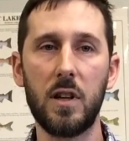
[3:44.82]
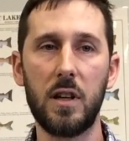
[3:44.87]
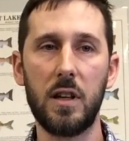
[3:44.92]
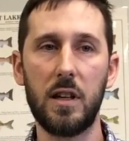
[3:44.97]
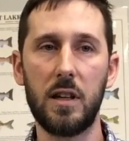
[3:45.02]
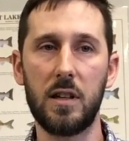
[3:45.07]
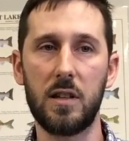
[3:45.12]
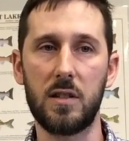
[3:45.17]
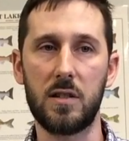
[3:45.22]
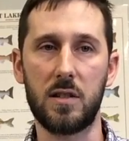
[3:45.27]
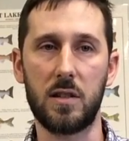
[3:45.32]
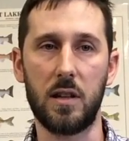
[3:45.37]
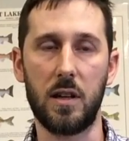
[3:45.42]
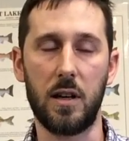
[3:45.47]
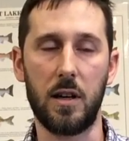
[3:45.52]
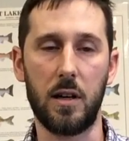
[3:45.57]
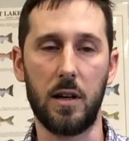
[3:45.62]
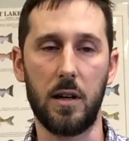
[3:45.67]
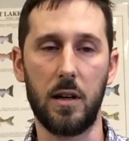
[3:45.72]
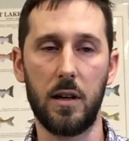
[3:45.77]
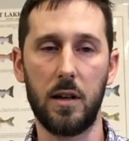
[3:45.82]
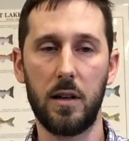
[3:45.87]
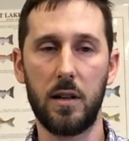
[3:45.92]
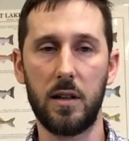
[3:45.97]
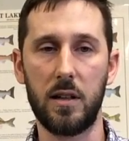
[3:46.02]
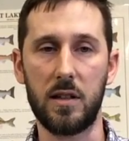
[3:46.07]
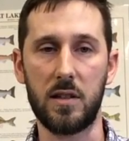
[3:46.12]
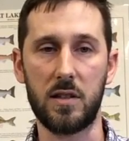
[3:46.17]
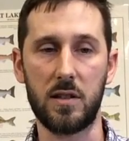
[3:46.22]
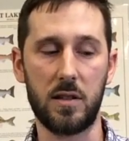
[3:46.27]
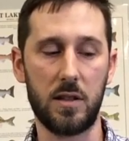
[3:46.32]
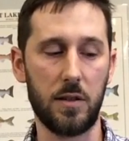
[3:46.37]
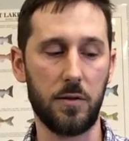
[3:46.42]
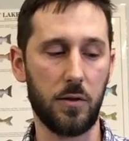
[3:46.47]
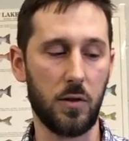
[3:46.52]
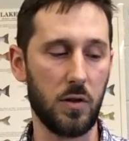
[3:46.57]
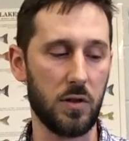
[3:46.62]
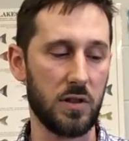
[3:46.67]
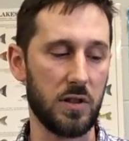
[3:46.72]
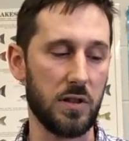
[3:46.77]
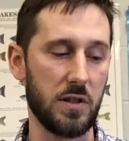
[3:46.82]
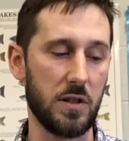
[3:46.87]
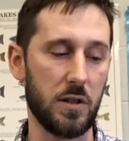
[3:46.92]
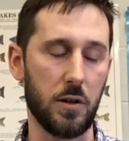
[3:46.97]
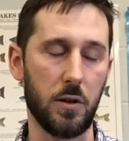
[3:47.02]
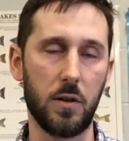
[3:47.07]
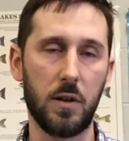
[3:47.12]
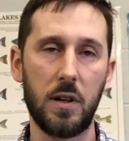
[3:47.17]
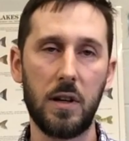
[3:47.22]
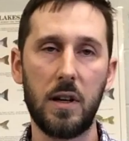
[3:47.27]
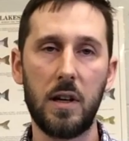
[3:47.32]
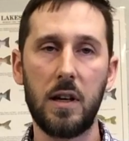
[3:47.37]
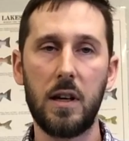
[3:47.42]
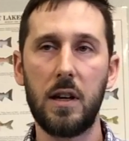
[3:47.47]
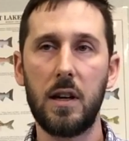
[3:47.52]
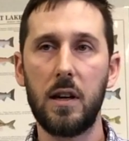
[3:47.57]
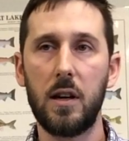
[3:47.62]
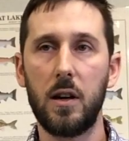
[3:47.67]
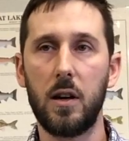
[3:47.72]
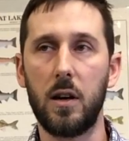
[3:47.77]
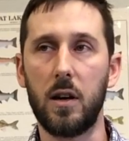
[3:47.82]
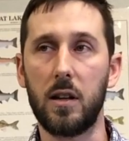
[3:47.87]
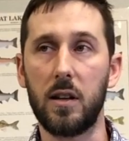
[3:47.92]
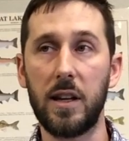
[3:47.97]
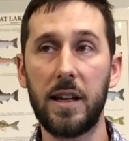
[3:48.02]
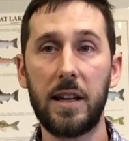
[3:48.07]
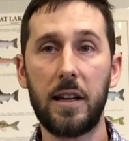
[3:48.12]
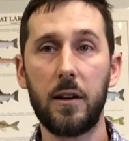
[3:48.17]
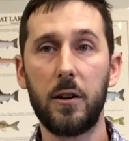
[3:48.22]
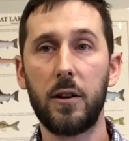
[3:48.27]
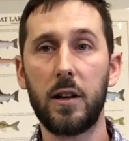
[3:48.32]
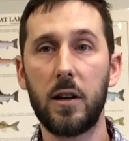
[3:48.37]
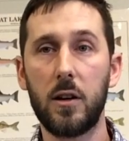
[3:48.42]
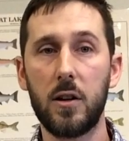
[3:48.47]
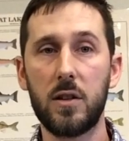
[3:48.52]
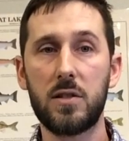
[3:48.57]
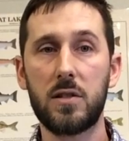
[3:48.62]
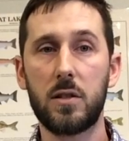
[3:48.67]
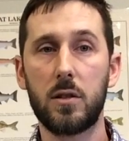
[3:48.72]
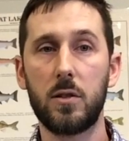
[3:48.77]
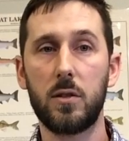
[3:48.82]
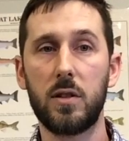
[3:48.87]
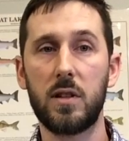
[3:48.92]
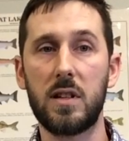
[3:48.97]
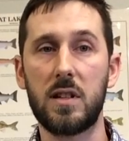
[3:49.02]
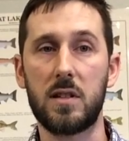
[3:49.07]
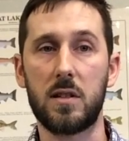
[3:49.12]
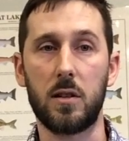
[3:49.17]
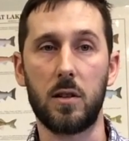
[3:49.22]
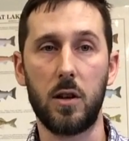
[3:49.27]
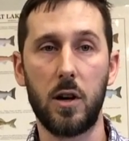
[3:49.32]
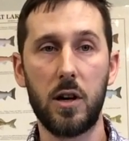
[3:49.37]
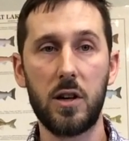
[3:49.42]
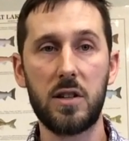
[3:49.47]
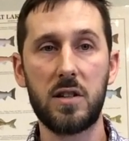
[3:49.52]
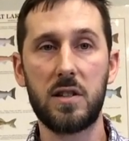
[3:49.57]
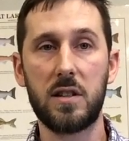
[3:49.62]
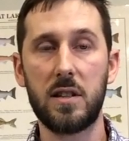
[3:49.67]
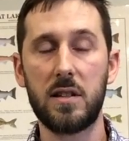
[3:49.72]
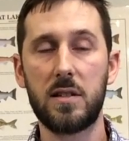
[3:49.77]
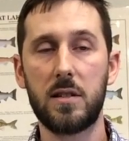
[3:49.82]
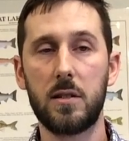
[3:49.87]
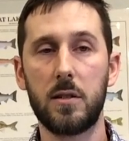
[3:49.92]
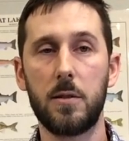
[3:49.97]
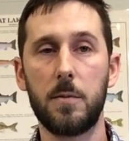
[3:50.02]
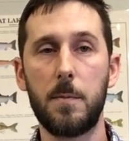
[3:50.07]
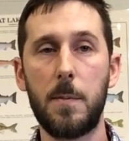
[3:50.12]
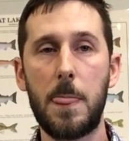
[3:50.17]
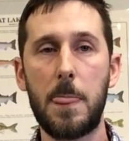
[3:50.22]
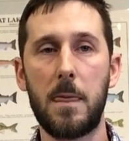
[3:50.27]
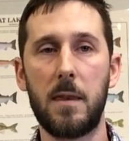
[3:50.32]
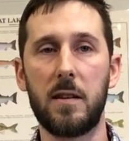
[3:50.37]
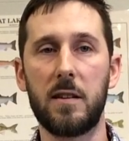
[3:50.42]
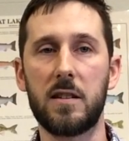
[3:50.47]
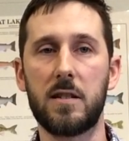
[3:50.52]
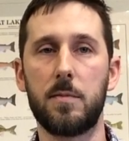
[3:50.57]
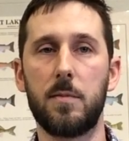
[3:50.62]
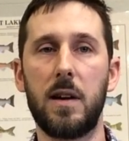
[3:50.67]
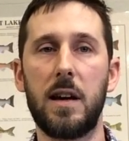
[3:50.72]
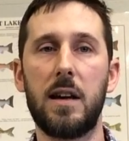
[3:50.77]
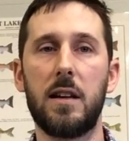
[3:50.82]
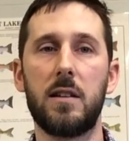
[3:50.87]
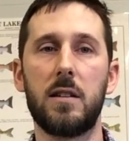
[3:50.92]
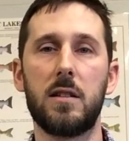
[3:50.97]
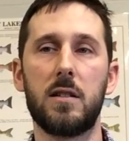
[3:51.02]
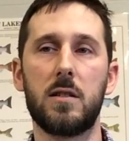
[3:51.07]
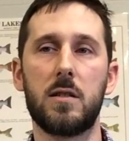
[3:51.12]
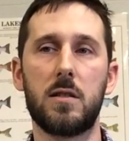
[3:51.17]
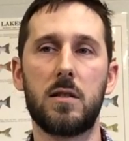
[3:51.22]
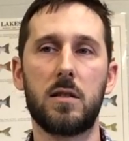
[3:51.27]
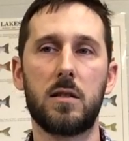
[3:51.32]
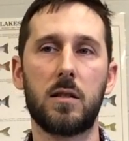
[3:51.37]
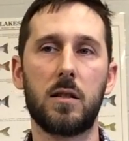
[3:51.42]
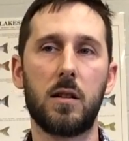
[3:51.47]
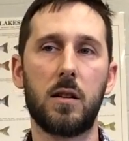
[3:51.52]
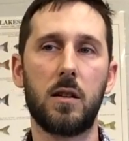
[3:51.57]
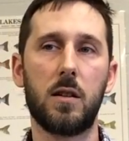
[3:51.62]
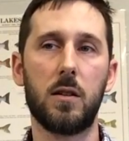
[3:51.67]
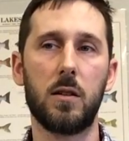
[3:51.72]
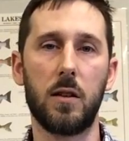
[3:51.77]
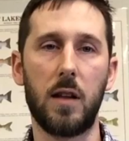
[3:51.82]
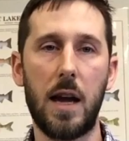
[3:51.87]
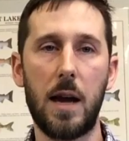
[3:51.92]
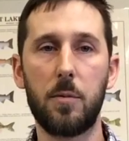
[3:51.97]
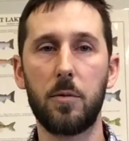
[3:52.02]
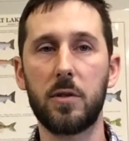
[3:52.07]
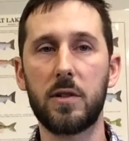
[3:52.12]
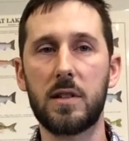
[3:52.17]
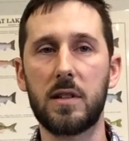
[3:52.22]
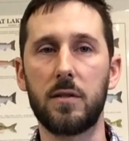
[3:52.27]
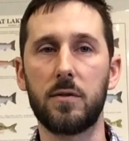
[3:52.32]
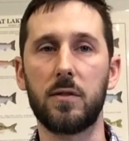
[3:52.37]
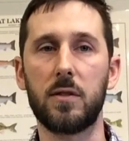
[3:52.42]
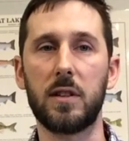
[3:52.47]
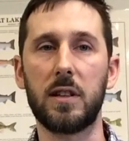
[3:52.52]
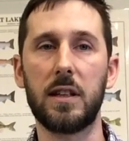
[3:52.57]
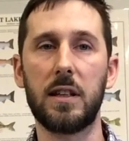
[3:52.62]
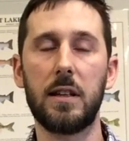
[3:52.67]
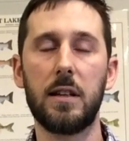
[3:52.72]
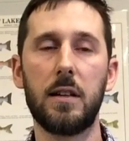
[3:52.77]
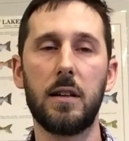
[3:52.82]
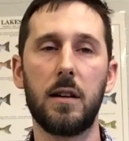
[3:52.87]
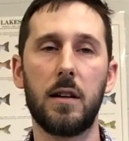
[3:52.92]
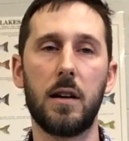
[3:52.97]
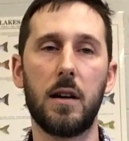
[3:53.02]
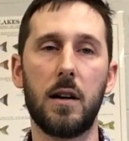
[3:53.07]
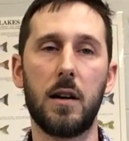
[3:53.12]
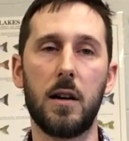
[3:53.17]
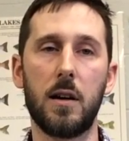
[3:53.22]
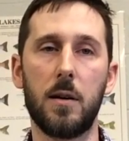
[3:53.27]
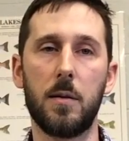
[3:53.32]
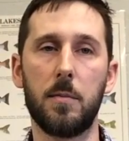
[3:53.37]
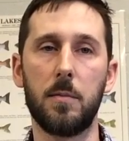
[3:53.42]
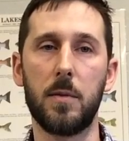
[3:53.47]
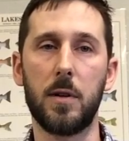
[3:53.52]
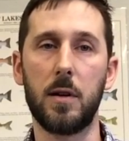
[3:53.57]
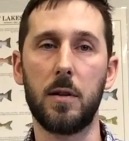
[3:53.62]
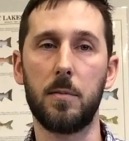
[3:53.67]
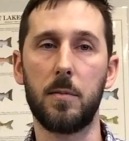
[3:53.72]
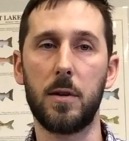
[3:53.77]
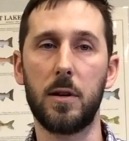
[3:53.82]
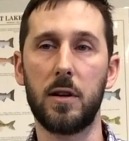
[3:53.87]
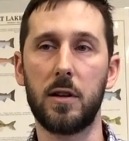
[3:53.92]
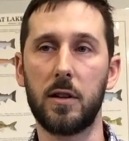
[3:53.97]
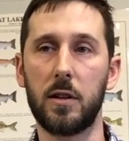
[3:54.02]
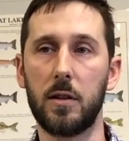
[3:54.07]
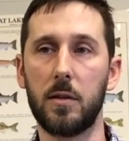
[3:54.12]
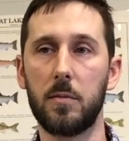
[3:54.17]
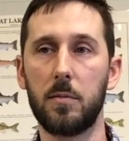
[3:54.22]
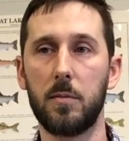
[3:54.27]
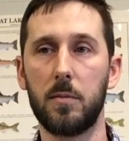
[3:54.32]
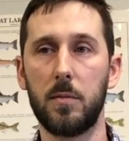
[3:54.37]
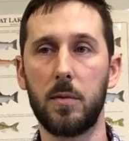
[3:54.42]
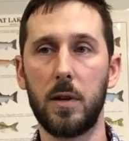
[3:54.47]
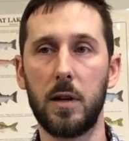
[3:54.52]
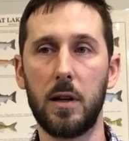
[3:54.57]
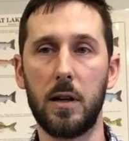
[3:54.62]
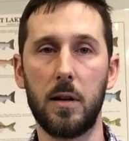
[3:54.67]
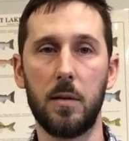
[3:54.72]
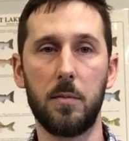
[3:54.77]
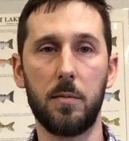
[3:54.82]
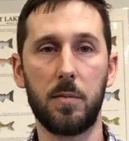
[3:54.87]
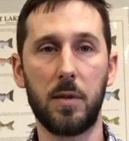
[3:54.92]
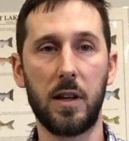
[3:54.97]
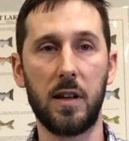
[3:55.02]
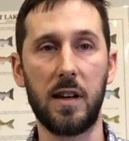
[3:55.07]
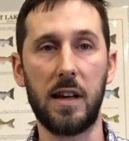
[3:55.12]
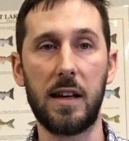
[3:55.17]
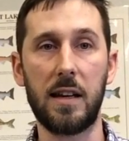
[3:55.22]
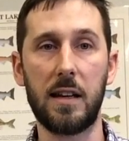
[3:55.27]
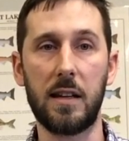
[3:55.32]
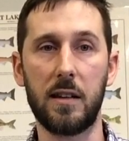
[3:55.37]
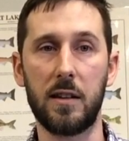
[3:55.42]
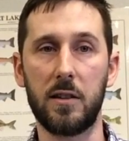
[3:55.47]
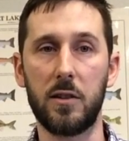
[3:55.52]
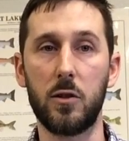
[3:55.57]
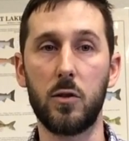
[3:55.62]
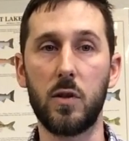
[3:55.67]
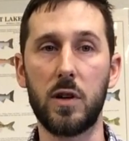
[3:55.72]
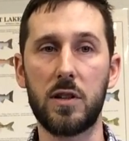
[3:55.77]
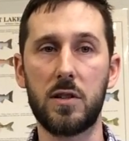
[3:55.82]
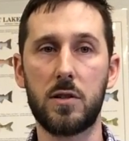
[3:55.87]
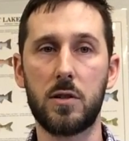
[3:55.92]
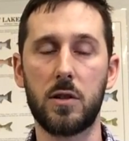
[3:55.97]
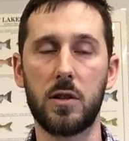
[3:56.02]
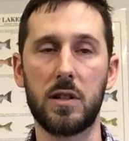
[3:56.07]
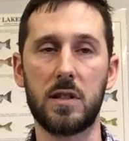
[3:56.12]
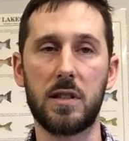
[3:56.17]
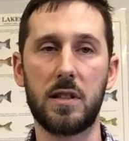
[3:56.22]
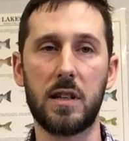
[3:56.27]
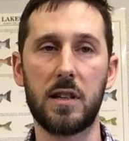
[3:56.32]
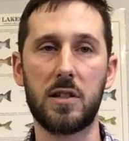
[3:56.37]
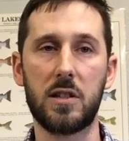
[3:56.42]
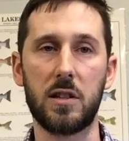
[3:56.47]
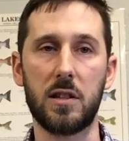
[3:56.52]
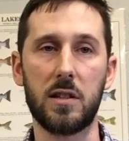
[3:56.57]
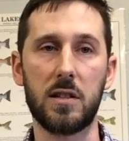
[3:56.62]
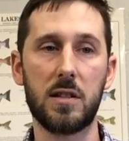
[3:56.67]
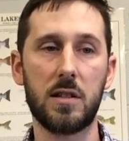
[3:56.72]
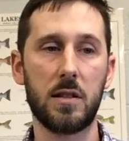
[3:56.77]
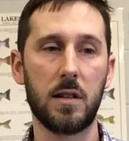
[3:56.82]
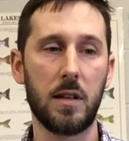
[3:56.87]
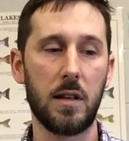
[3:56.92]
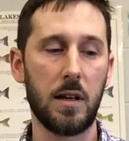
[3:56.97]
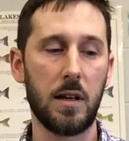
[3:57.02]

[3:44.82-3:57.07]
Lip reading: is difficult to do. Lake Erie also is a large system and is managed collaboratively among Canadian and U.S. jurisdictions.